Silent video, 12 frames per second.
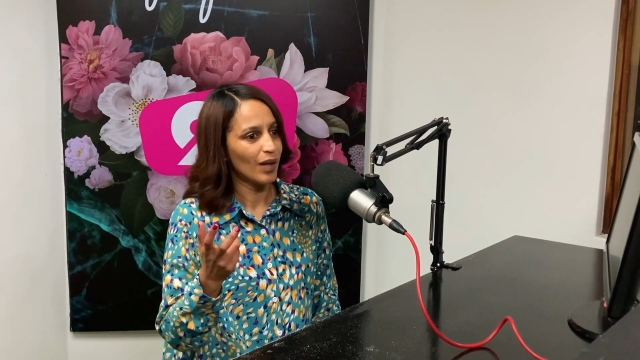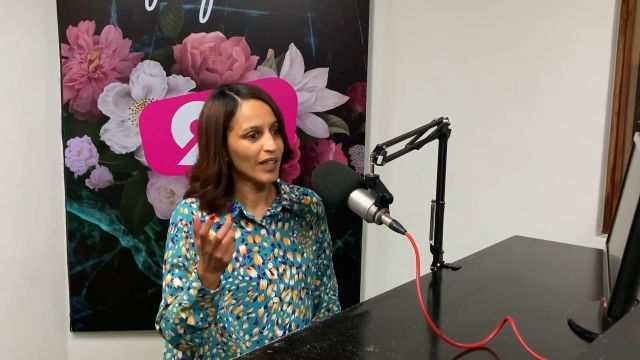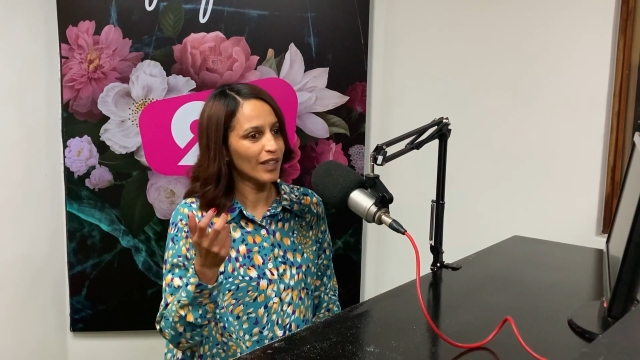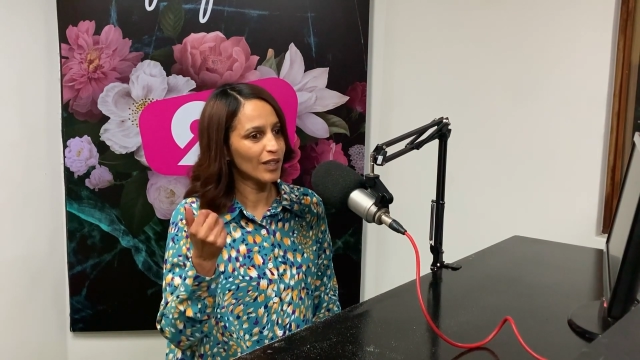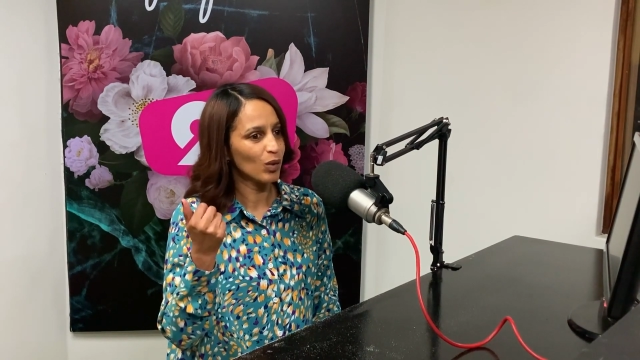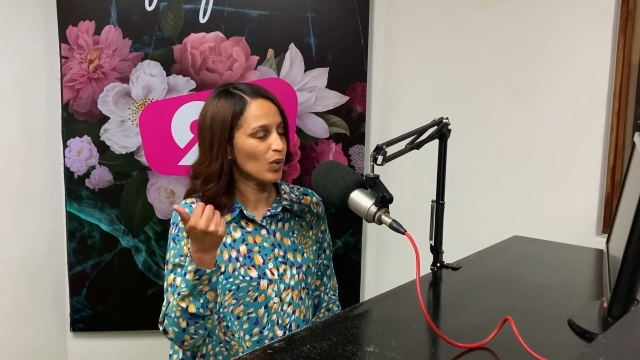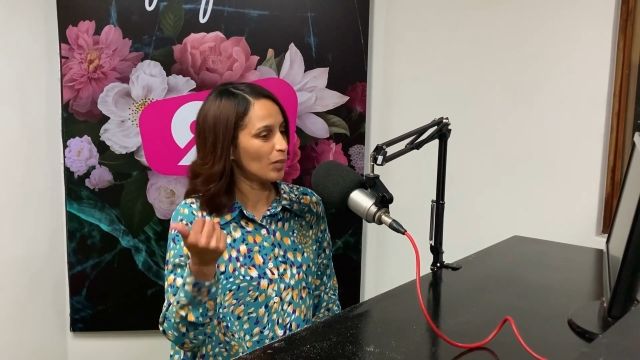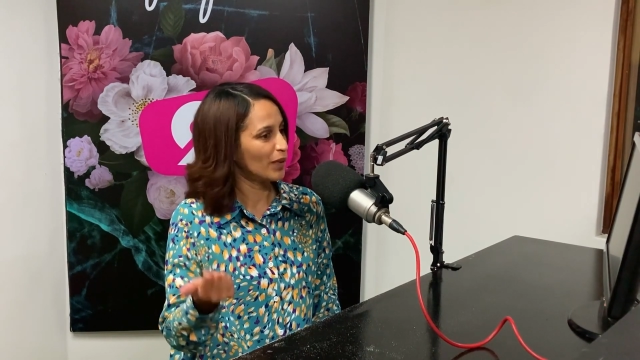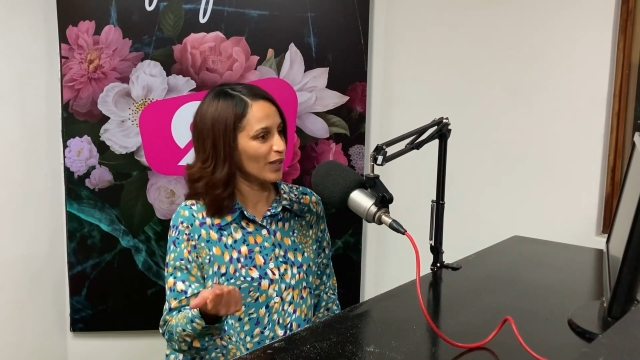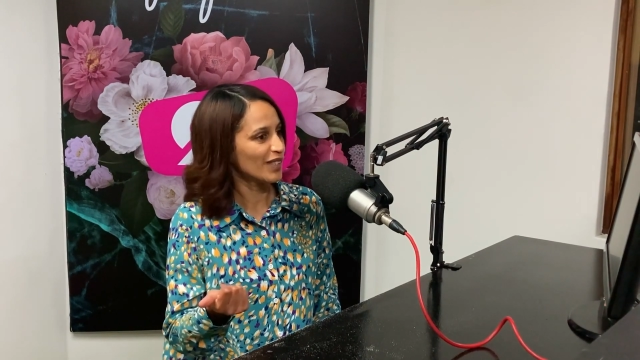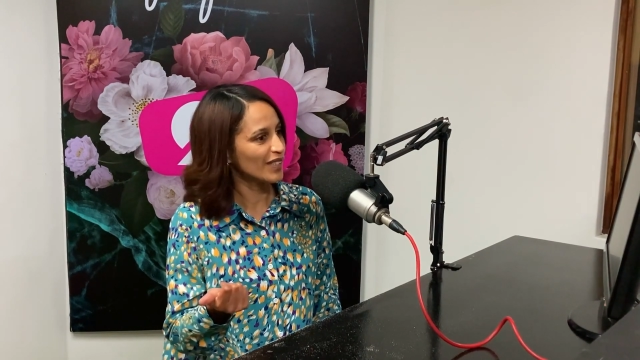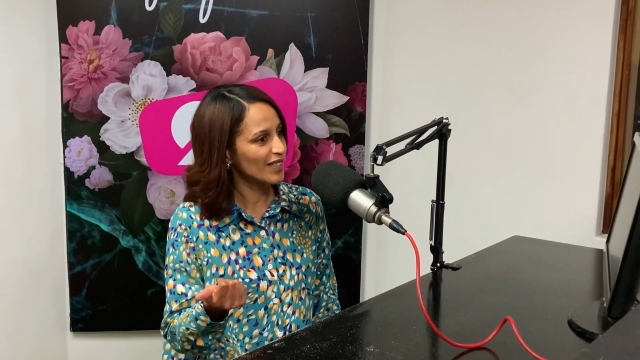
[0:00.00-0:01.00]
either were
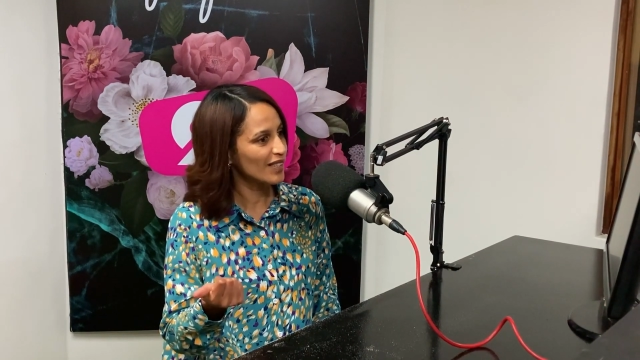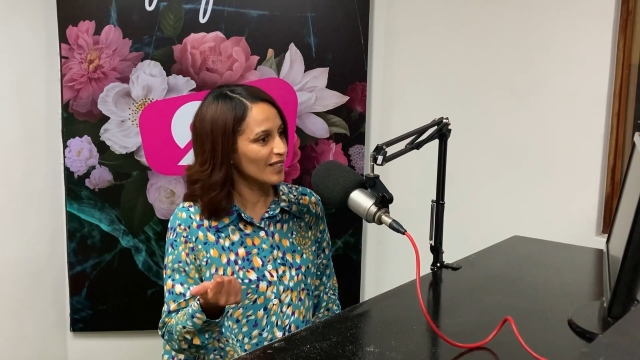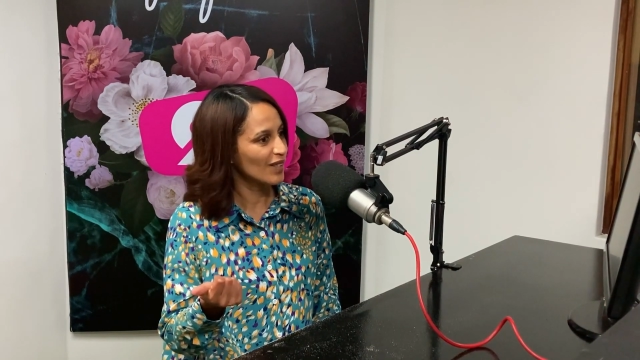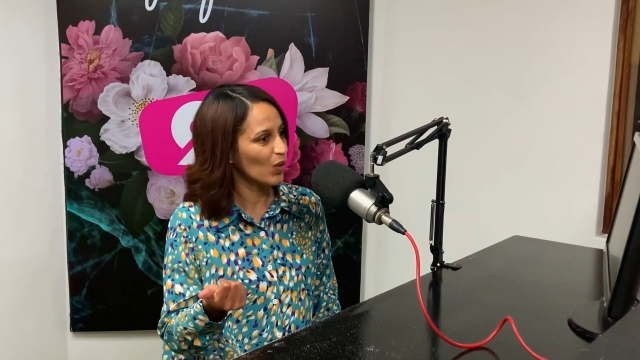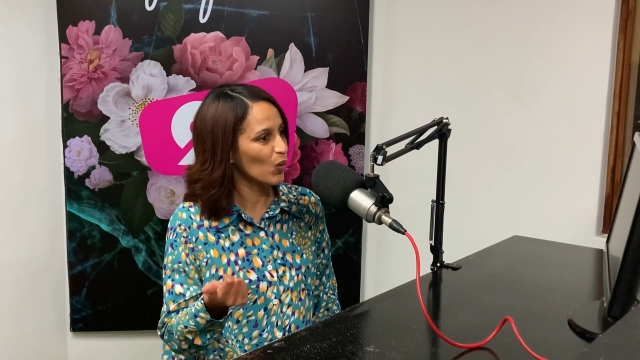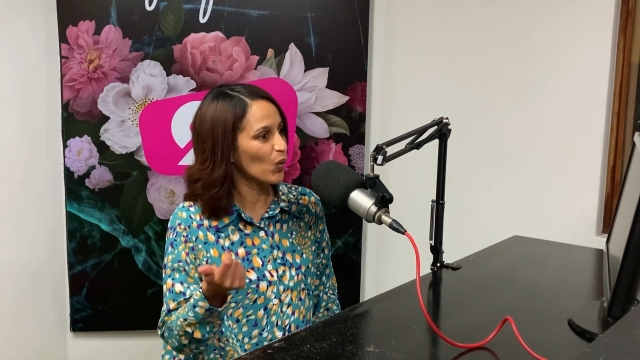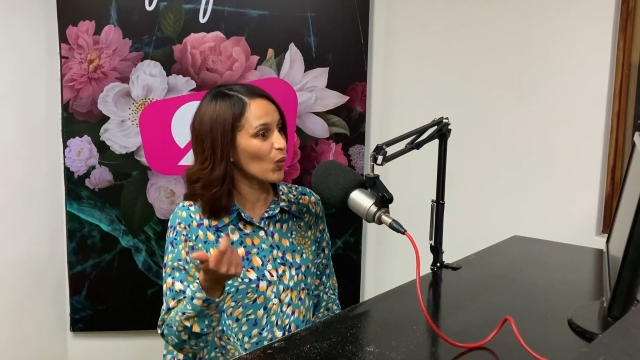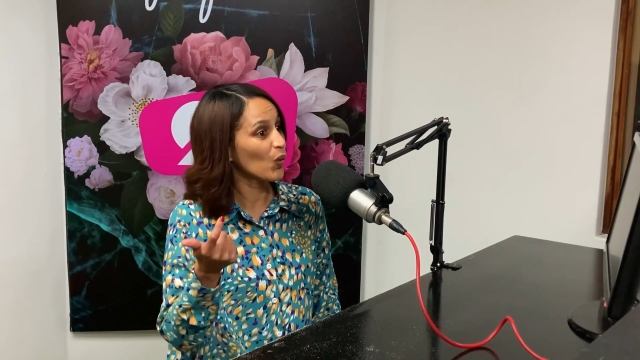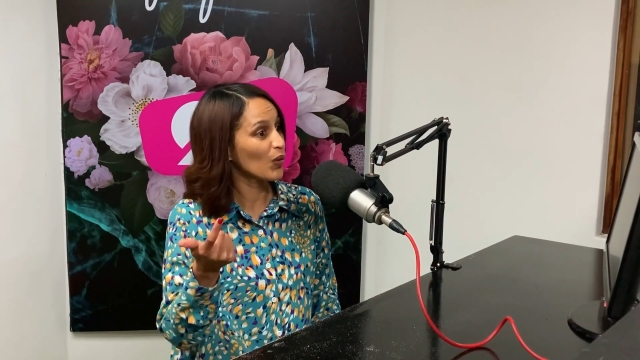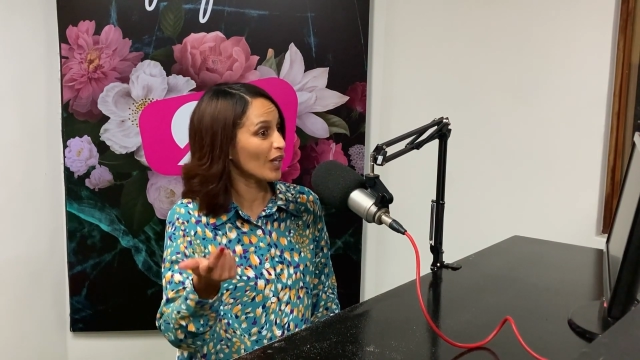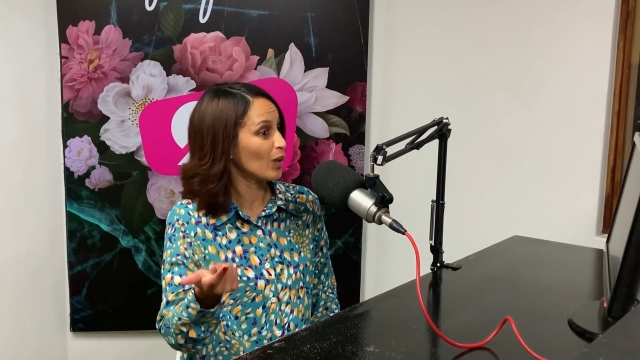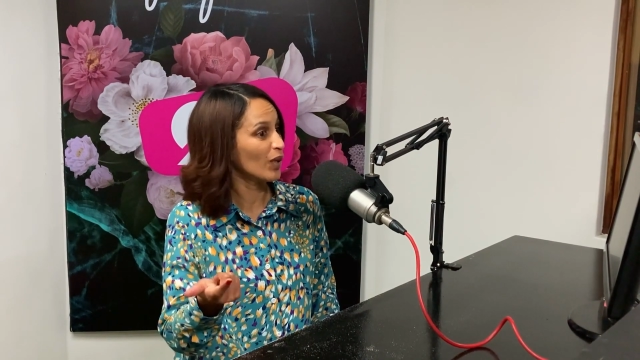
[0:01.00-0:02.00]
bursars
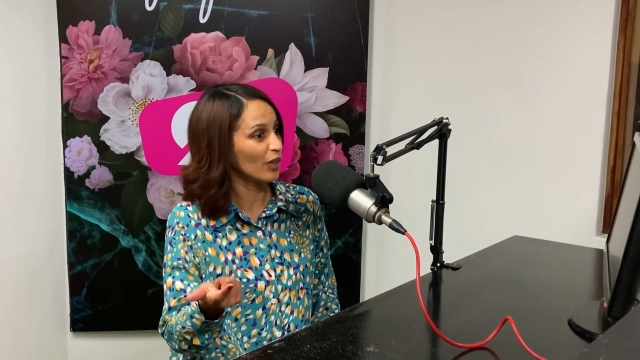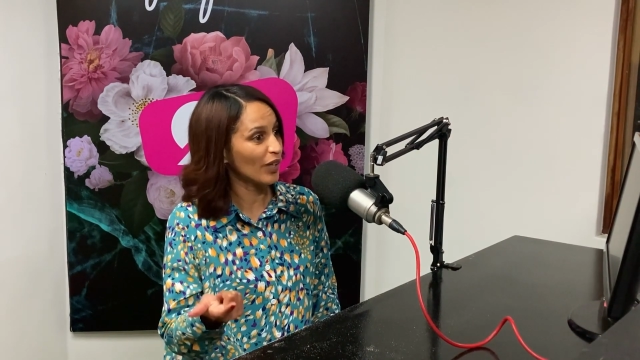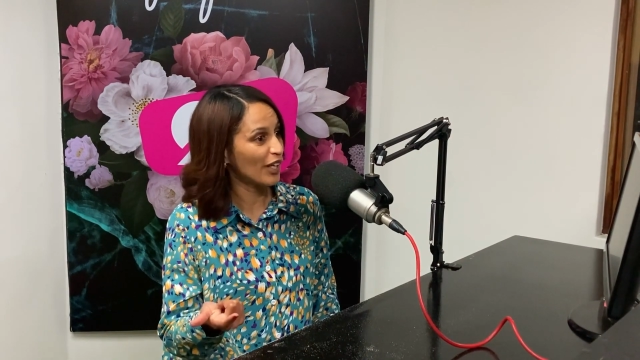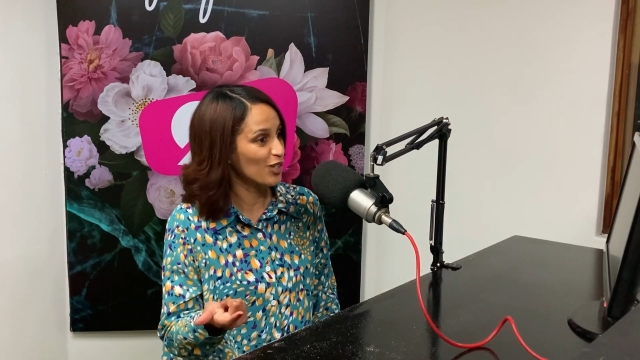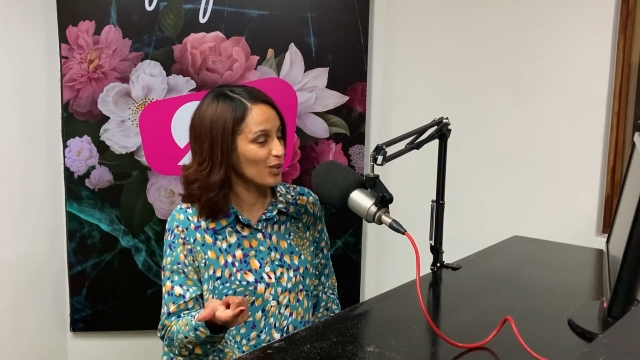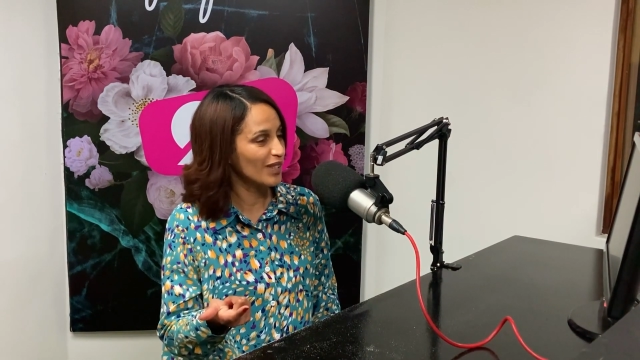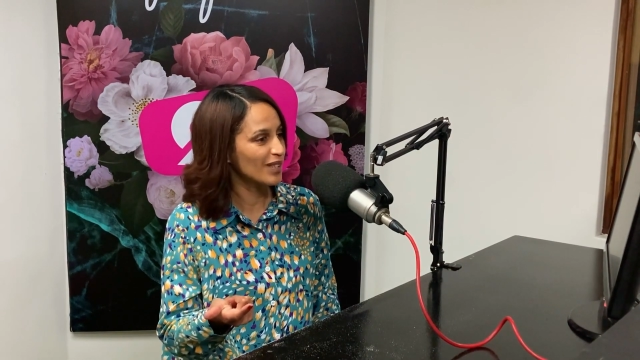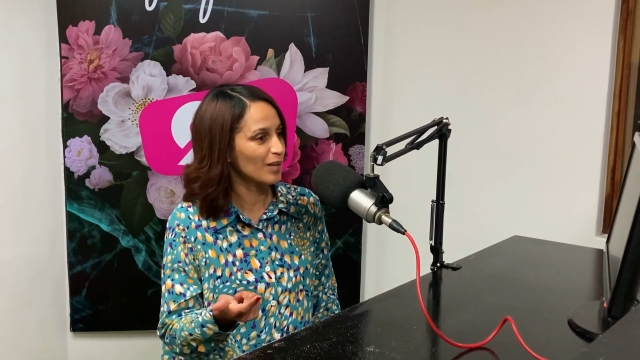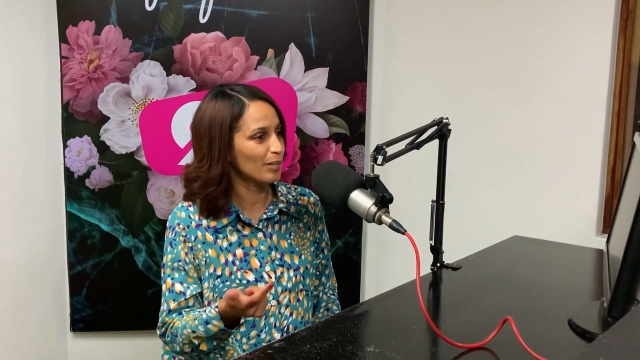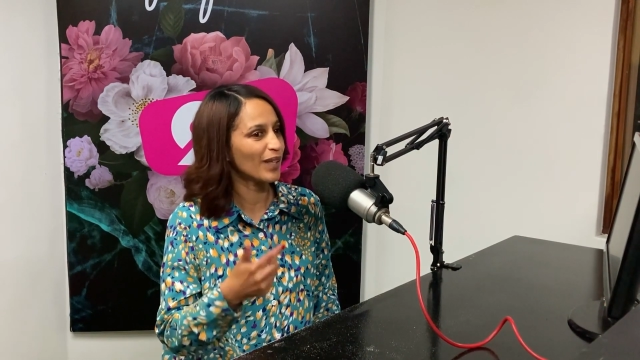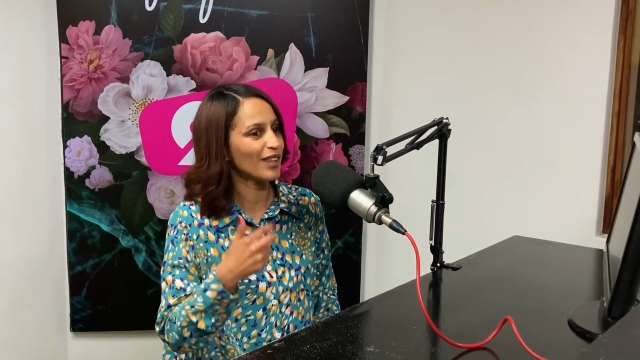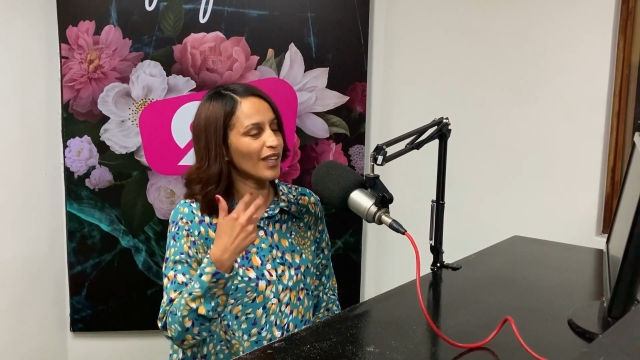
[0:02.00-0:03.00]
or they were graduates,
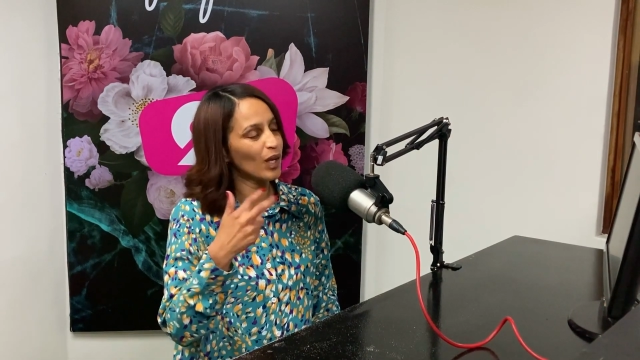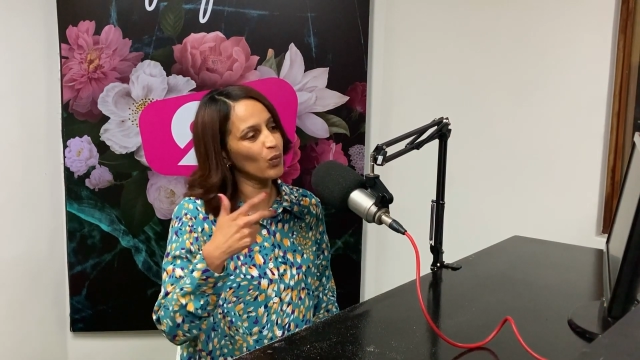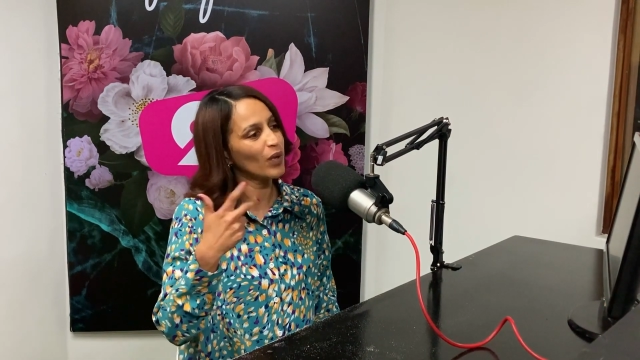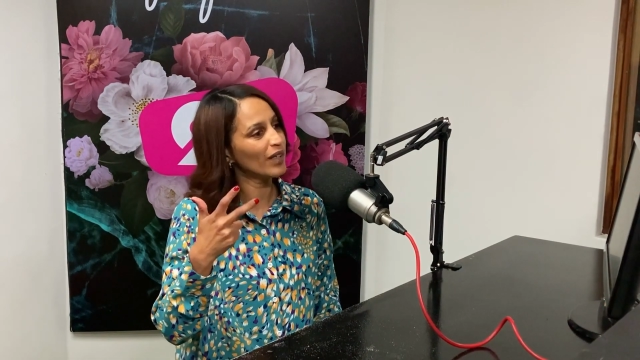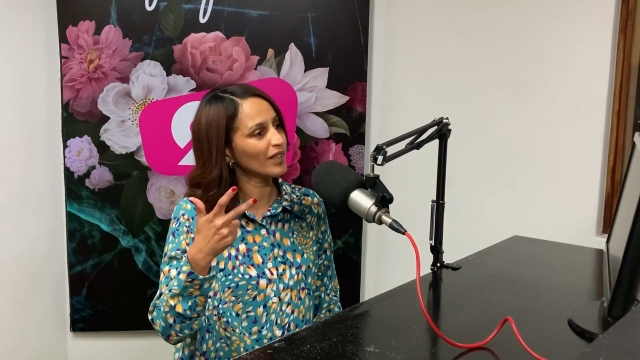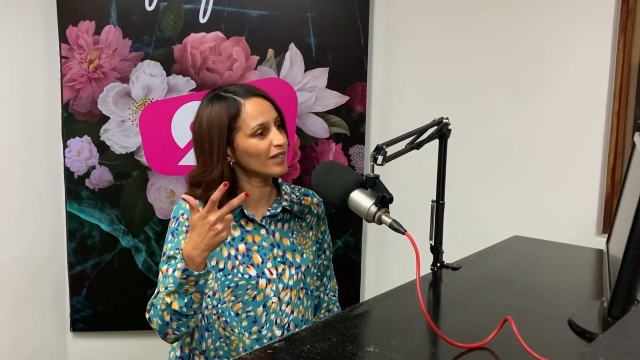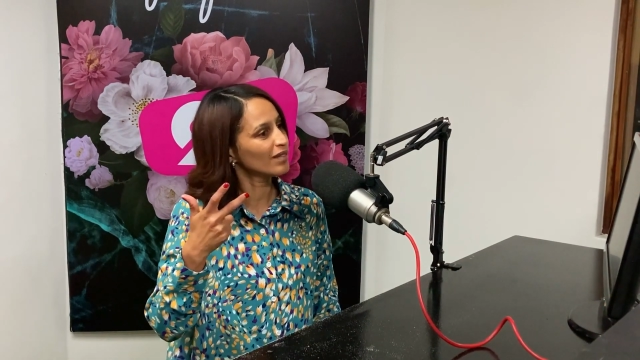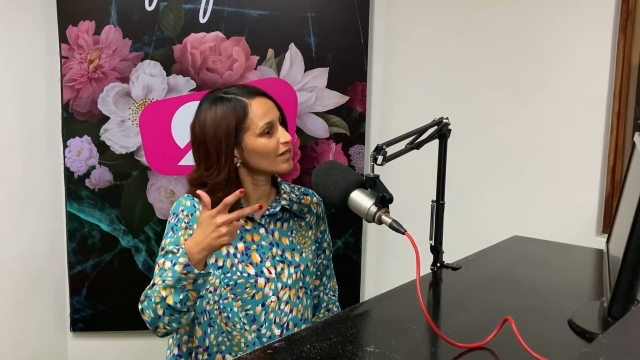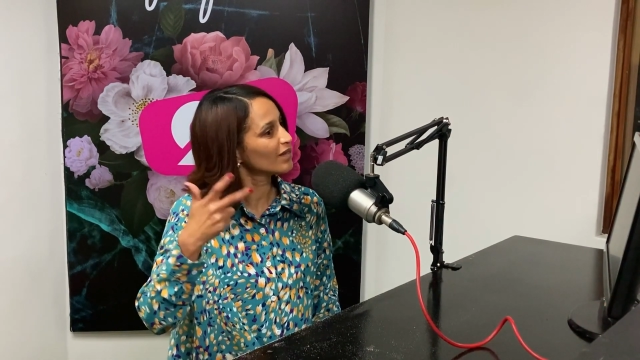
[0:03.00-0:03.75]
but they worked